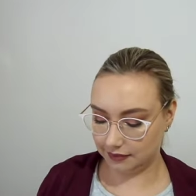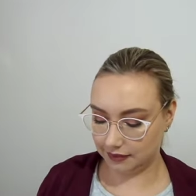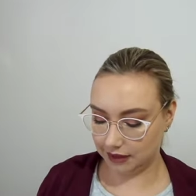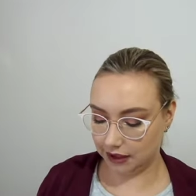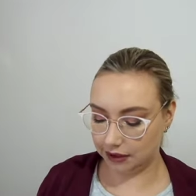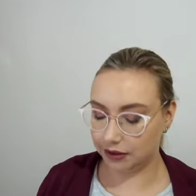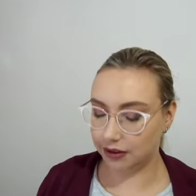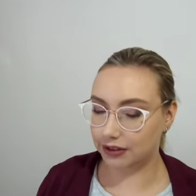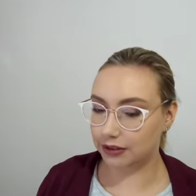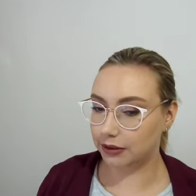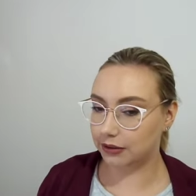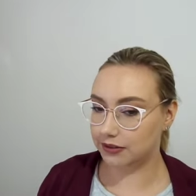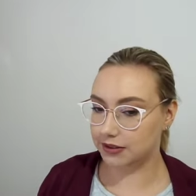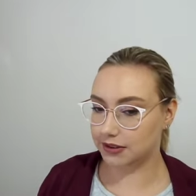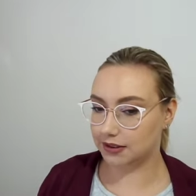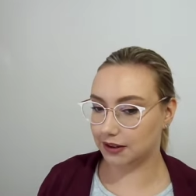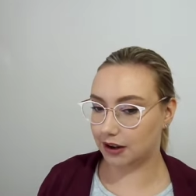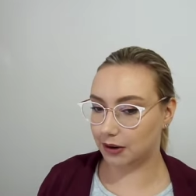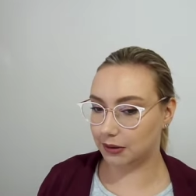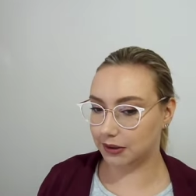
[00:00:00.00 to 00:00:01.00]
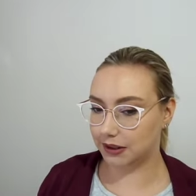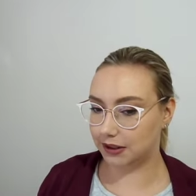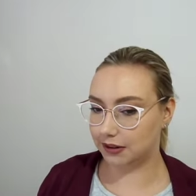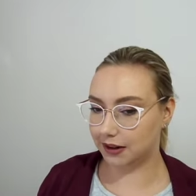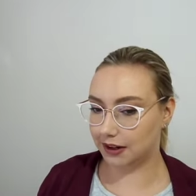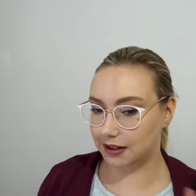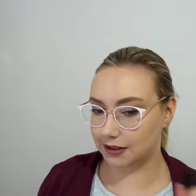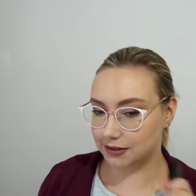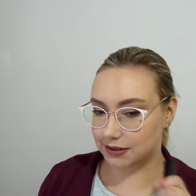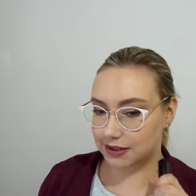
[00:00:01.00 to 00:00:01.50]
I don't know if it's Holy
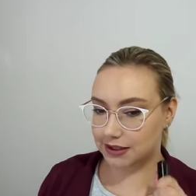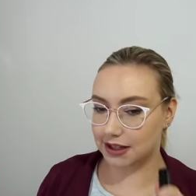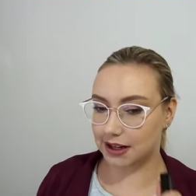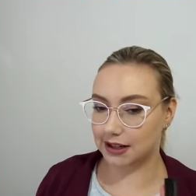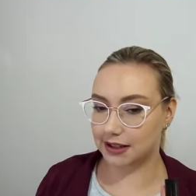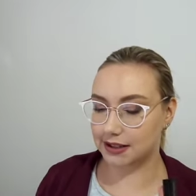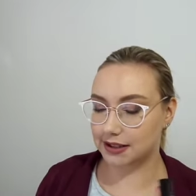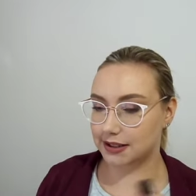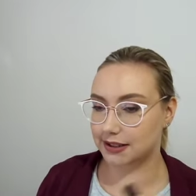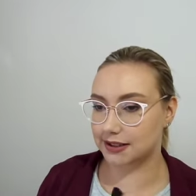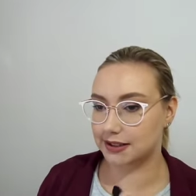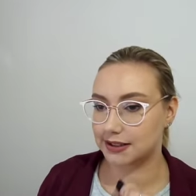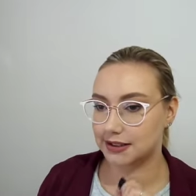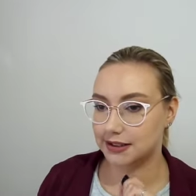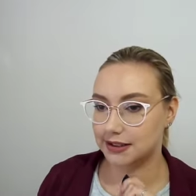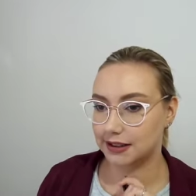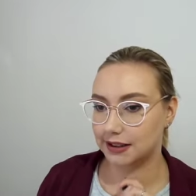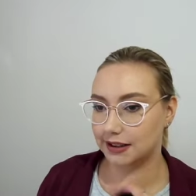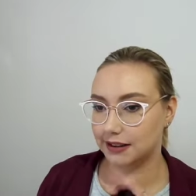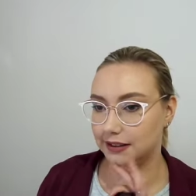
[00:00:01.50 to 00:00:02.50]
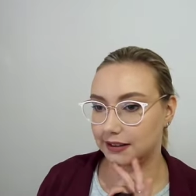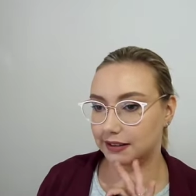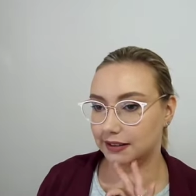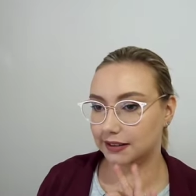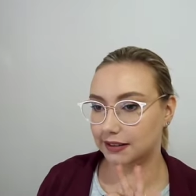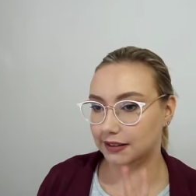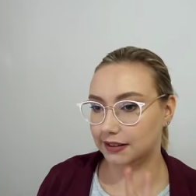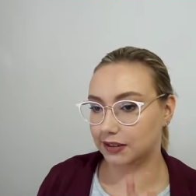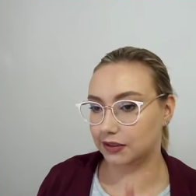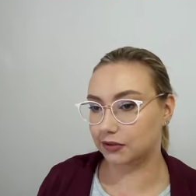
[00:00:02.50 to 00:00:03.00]
Grail status.
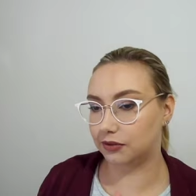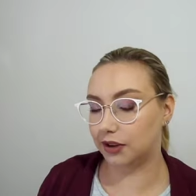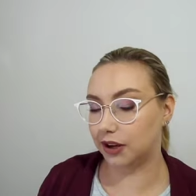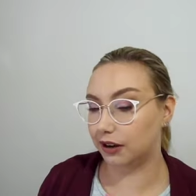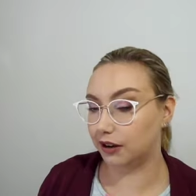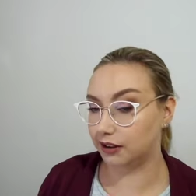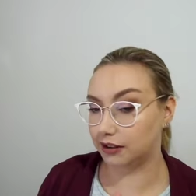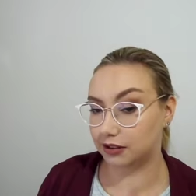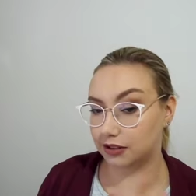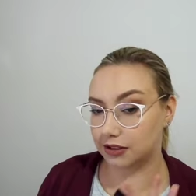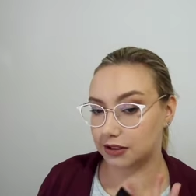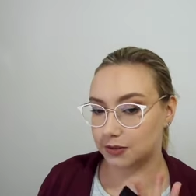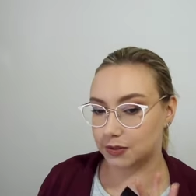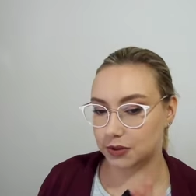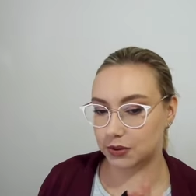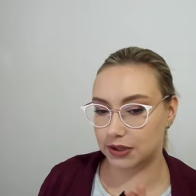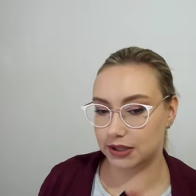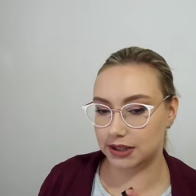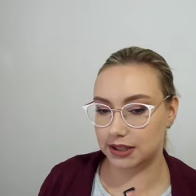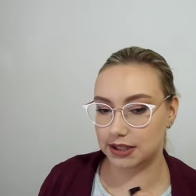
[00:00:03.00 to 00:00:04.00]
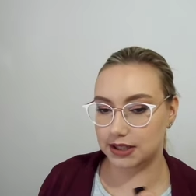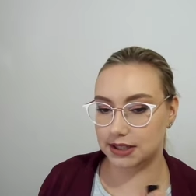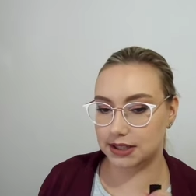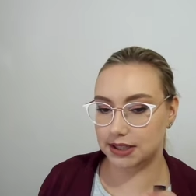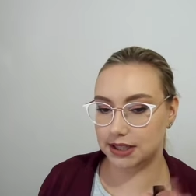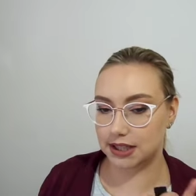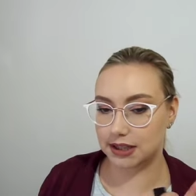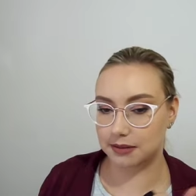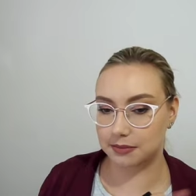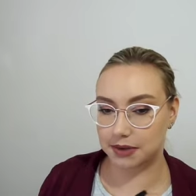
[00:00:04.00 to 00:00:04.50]
It's very close between this
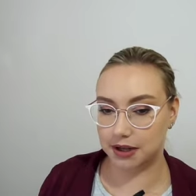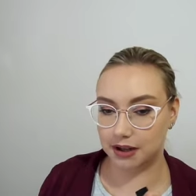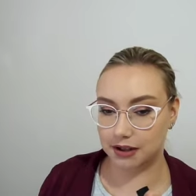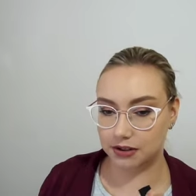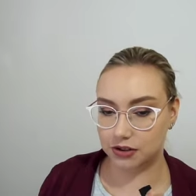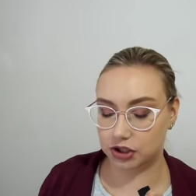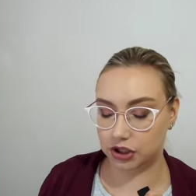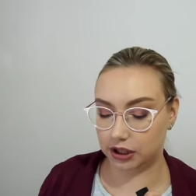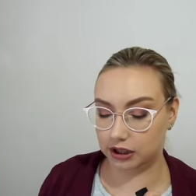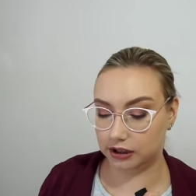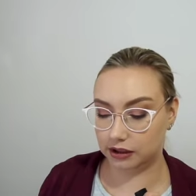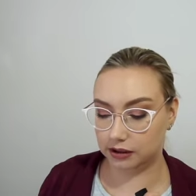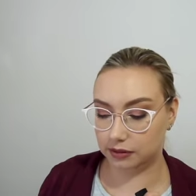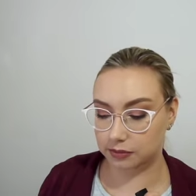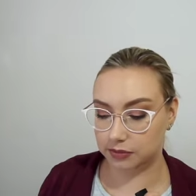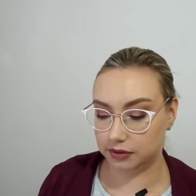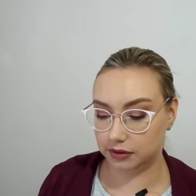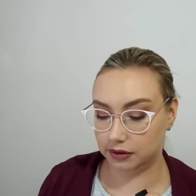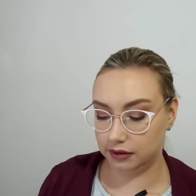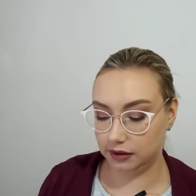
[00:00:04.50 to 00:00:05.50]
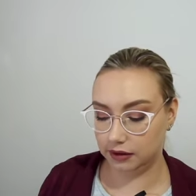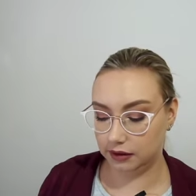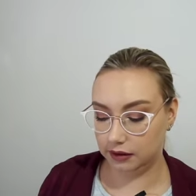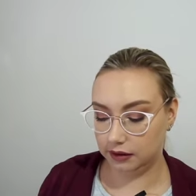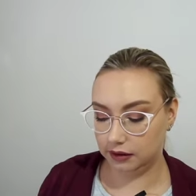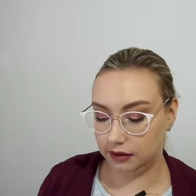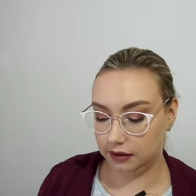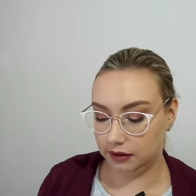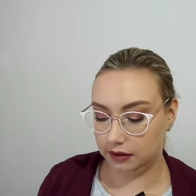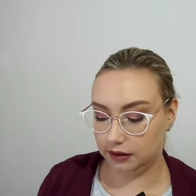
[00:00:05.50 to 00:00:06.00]
and the Marc Jacobs.
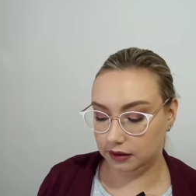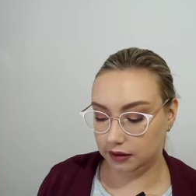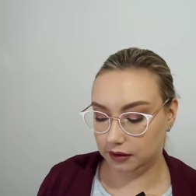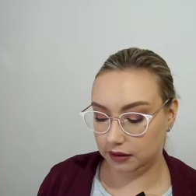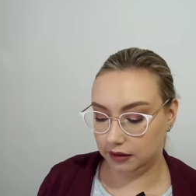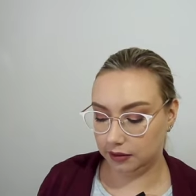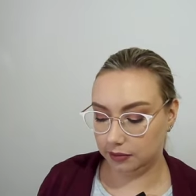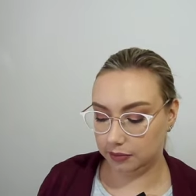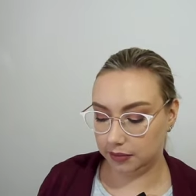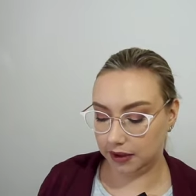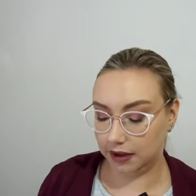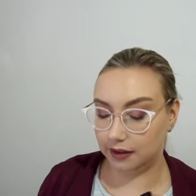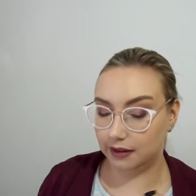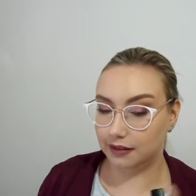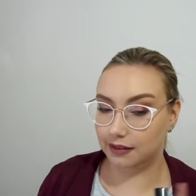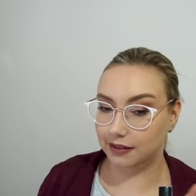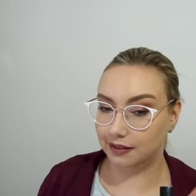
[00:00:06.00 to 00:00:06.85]
But,